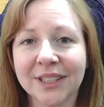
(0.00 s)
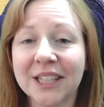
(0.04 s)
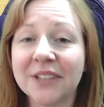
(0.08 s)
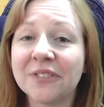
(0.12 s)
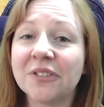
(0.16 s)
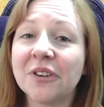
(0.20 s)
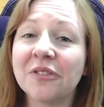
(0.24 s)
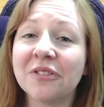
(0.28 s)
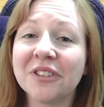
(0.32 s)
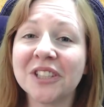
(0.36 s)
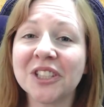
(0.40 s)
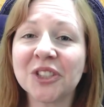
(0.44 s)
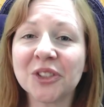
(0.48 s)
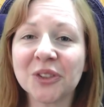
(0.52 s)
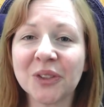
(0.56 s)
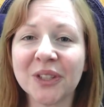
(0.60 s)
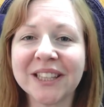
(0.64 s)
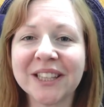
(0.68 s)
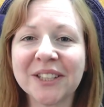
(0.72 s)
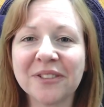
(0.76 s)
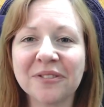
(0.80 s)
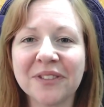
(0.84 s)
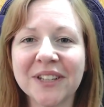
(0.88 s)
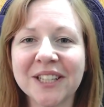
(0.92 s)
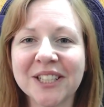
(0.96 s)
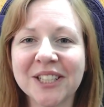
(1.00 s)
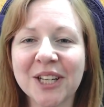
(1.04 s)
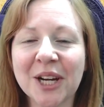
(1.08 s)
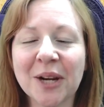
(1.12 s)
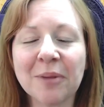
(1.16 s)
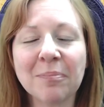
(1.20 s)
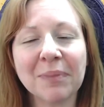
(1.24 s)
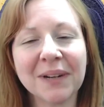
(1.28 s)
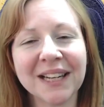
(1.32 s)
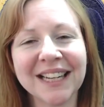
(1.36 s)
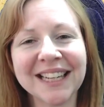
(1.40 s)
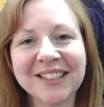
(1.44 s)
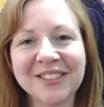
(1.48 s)
If you've enjoyed the
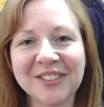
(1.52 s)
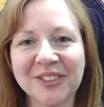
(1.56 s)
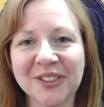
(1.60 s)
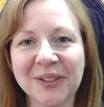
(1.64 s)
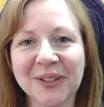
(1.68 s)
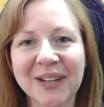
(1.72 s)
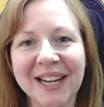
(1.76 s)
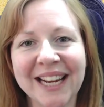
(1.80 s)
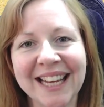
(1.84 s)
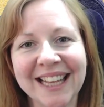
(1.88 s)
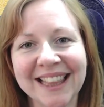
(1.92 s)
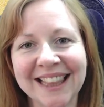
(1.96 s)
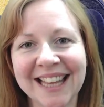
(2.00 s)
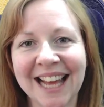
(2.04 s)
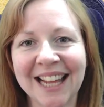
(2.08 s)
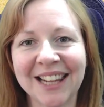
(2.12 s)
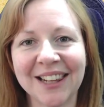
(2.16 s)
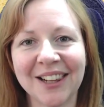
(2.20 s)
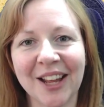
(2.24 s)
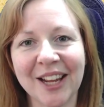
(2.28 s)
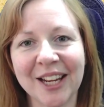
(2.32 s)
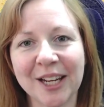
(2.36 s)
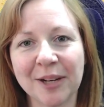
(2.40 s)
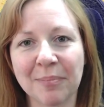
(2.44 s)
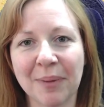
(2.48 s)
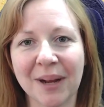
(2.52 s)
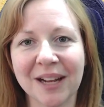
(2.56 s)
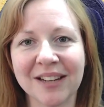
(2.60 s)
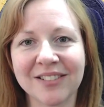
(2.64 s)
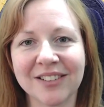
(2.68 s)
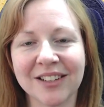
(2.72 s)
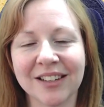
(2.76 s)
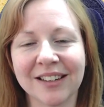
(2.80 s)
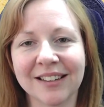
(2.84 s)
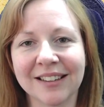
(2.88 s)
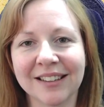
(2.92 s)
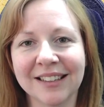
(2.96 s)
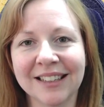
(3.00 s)
video, please do hit that like
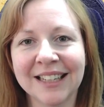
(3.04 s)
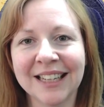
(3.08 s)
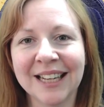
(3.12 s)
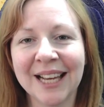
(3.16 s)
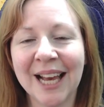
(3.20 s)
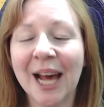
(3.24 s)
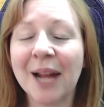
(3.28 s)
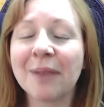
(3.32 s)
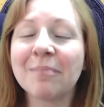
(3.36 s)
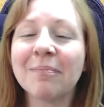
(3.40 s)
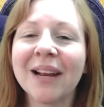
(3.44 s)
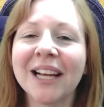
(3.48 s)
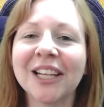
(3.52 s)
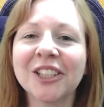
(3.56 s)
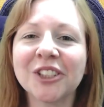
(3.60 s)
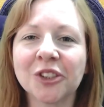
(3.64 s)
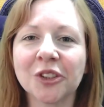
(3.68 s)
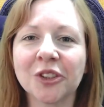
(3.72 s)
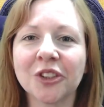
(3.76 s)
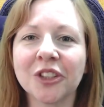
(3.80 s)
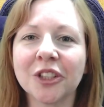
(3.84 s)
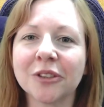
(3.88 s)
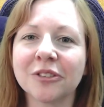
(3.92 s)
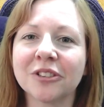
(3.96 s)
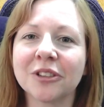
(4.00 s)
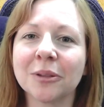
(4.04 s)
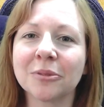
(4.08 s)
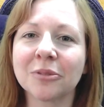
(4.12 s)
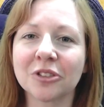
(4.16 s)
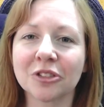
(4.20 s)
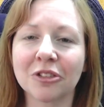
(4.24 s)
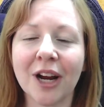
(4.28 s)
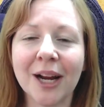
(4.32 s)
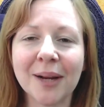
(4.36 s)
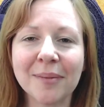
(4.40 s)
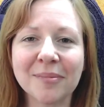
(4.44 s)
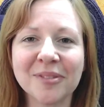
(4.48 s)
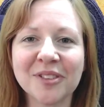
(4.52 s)
button, and make sure you're
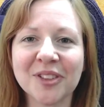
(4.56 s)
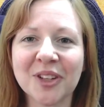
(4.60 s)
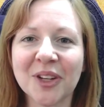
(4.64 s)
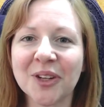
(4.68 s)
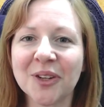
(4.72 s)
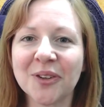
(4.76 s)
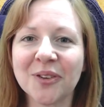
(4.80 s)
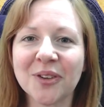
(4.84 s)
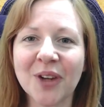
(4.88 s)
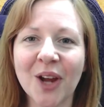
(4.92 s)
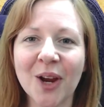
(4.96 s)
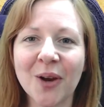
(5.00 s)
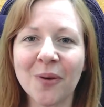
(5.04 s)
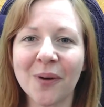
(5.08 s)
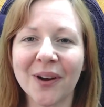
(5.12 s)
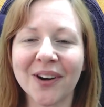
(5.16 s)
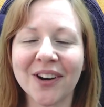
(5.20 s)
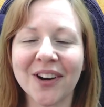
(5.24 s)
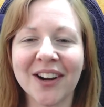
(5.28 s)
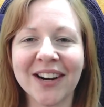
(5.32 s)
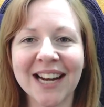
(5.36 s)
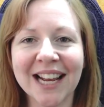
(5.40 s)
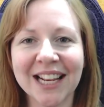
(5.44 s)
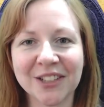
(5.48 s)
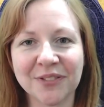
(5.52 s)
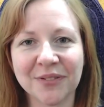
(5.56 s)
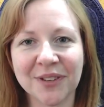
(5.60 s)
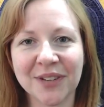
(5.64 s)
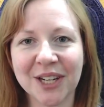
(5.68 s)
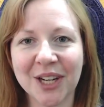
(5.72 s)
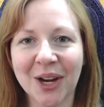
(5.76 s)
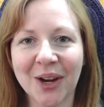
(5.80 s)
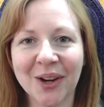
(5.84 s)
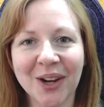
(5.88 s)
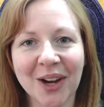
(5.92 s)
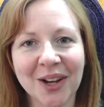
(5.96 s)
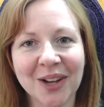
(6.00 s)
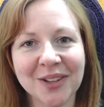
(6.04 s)
subscribed so you know when our next
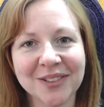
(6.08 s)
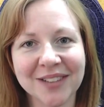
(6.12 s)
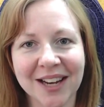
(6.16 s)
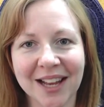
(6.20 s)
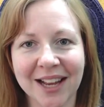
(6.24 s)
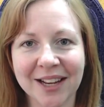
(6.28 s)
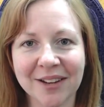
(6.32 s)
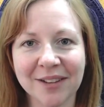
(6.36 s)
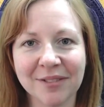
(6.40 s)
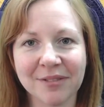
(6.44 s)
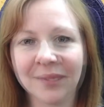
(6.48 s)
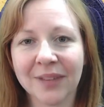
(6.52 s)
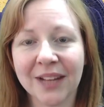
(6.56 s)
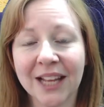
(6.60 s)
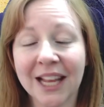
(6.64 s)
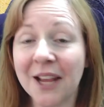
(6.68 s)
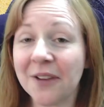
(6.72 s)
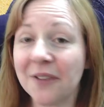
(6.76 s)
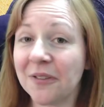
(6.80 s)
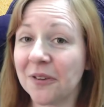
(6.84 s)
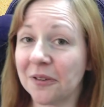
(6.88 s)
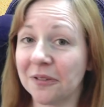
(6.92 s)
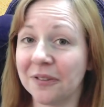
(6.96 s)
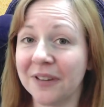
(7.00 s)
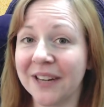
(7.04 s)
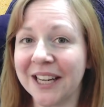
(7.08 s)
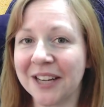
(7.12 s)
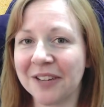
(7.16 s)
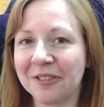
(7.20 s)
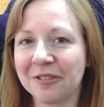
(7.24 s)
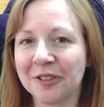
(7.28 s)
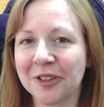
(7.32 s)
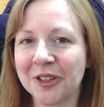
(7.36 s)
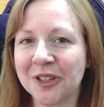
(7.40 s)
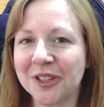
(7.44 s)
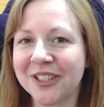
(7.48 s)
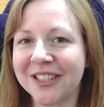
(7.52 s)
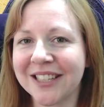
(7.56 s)
video goes live. If you're feeling
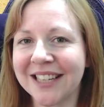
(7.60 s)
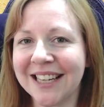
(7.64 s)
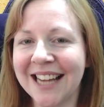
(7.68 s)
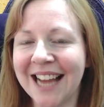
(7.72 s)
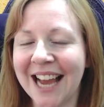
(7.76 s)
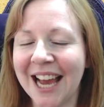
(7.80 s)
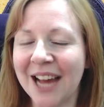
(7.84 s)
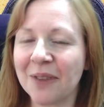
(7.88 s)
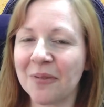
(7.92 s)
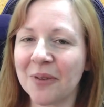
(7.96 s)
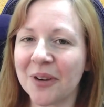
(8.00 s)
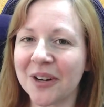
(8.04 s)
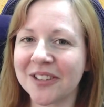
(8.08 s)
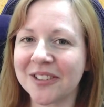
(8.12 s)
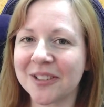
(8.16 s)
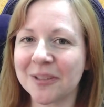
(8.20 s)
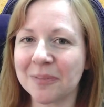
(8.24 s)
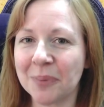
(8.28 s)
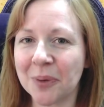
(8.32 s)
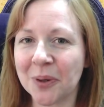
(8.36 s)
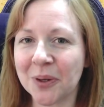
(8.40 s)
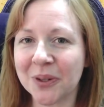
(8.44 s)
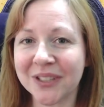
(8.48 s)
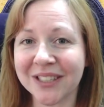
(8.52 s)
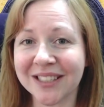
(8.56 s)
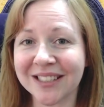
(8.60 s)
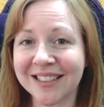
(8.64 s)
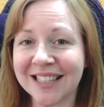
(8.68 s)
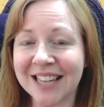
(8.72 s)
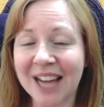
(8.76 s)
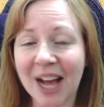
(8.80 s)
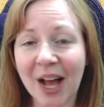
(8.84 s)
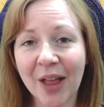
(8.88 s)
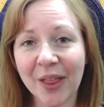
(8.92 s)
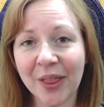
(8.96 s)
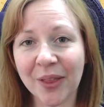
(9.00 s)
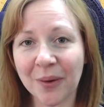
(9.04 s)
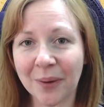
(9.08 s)
fruity and want to support us
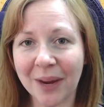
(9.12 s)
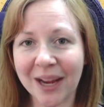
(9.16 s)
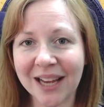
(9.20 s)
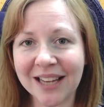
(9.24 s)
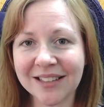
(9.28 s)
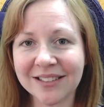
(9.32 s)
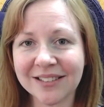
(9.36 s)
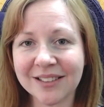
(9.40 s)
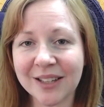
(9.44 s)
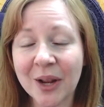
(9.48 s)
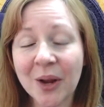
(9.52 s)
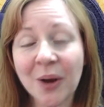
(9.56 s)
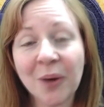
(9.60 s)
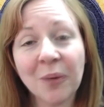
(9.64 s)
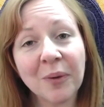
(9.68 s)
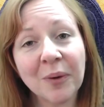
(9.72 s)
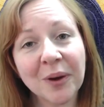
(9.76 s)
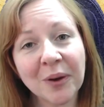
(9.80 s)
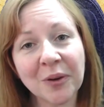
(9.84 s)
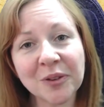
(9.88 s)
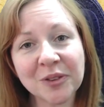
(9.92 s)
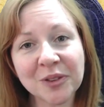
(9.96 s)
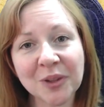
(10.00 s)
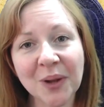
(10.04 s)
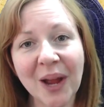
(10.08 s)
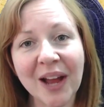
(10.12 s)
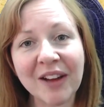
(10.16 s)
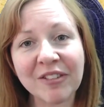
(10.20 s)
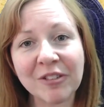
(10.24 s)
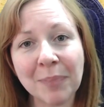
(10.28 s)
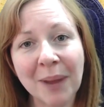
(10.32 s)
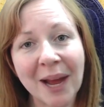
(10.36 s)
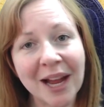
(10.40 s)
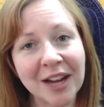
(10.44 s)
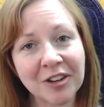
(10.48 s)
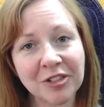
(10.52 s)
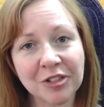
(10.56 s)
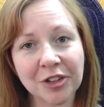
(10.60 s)
in other ways, we also have a
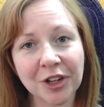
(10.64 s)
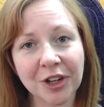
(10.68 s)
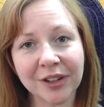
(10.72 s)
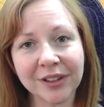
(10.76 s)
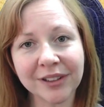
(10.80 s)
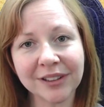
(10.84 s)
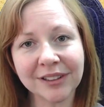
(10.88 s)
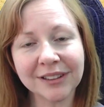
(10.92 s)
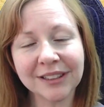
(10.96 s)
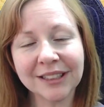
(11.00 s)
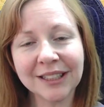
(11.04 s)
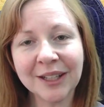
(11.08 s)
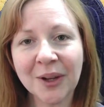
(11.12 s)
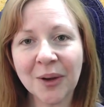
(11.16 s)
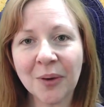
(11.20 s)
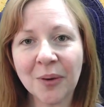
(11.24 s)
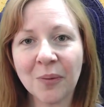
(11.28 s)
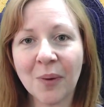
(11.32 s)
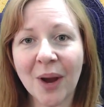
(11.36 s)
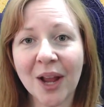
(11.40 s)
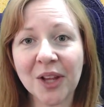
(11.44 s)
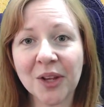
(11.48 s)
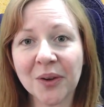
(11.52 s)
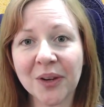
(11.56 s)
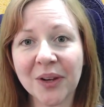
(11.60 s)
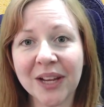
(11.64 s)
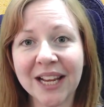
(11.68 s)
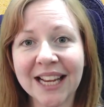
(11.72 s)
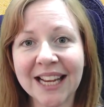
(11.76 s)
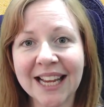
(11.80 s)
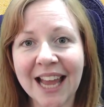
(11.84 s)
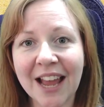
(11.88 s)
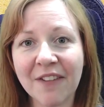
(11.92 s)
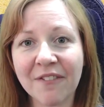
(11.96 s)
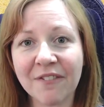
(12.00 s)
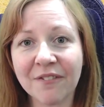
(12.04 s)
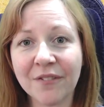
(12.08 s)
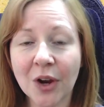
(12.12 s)
Patreon where you can
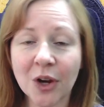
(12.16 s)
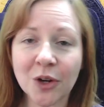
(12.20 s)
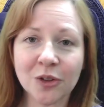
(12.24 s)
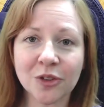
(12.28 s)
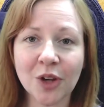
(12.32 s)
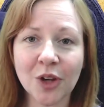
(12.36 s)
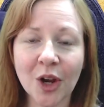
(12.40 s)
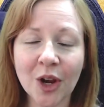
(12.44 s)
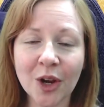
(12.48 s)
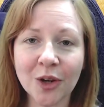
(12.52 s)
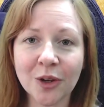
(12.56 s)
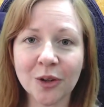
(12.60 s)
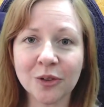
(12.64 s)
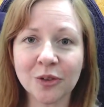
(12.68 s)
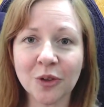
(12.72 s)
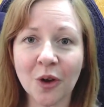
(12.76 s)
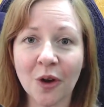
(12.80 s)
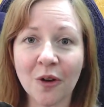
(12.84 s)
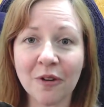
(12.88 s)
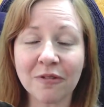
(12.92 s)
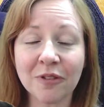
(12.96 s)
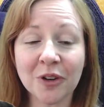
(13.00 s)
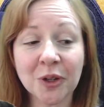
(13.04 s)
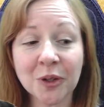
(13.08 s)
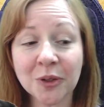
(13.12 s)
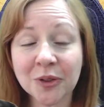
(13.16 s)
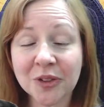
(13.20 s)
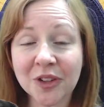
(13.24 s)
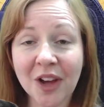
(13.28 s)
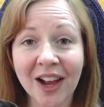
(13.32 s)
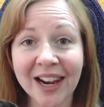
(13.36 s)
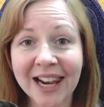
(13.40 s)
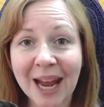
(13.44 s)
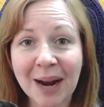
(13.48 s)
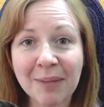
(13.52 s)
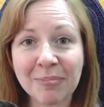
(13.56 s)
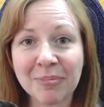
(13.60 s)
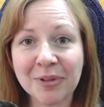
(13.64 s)
get photos of Loot
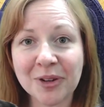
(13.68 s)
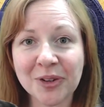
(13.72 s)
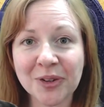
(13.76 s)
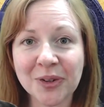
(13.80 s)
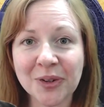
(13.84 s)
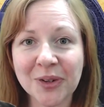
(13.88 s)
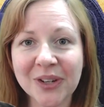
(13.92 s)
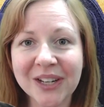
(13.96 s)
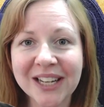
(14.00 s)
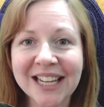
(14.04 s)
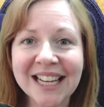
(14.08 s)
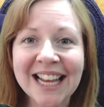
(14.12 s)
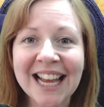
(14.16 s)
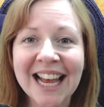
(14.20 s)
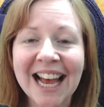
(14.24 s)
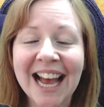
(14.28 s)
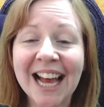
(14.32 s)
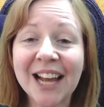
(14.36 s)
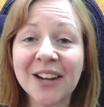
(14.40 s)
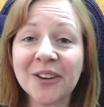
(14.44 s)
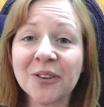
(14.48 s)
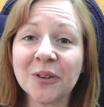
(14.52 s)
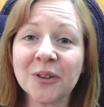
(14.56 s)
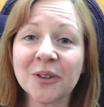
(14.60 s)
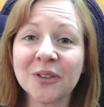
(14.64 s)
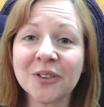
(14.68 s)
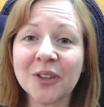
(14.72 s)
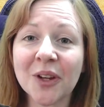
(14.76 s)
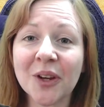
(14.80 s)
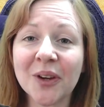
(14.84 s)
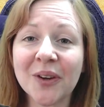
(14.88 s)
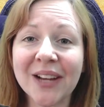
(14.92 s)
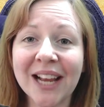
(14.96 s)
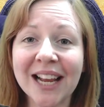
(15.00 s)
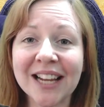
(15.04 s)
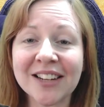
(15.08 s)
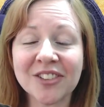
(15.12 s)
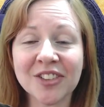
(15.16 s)
Our Labrador and
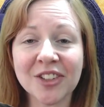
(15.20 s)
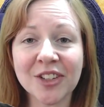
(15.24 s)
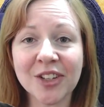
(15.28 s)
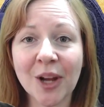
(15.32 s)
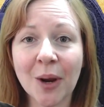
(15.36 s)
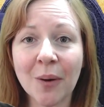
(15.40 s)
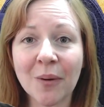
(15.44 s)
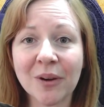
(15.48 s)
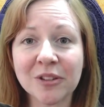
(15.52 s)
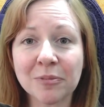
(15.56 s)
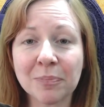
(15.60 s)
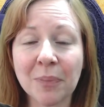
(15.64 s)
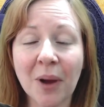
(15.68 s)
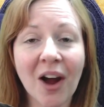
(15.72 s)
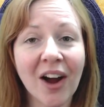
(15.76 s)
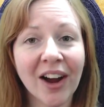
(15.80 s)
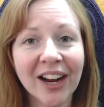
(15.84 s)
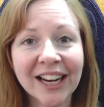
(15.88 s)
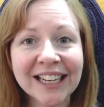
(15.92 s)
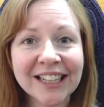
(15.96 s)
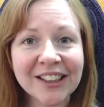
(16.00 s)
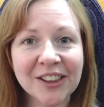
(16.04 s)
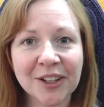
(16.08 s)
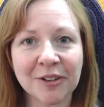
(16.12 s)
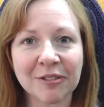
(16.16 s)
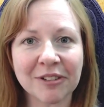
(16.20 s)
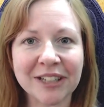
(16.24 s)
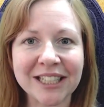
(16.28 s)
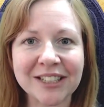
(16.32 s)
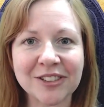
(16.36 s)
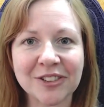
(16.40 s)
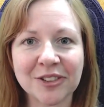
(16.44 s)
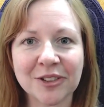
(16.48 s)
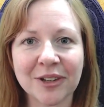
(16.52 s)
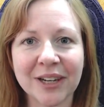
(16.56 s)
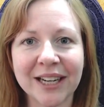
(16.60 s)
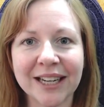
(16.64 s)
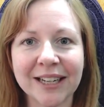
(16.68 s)
also get to know us behind the green
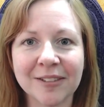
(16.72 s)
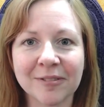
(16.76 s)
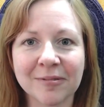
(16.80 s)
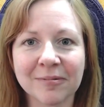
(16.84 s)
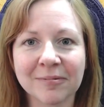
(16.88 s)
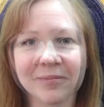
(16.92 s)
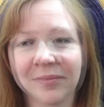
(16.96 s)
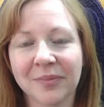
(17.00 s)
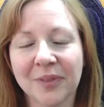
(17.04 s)
screen.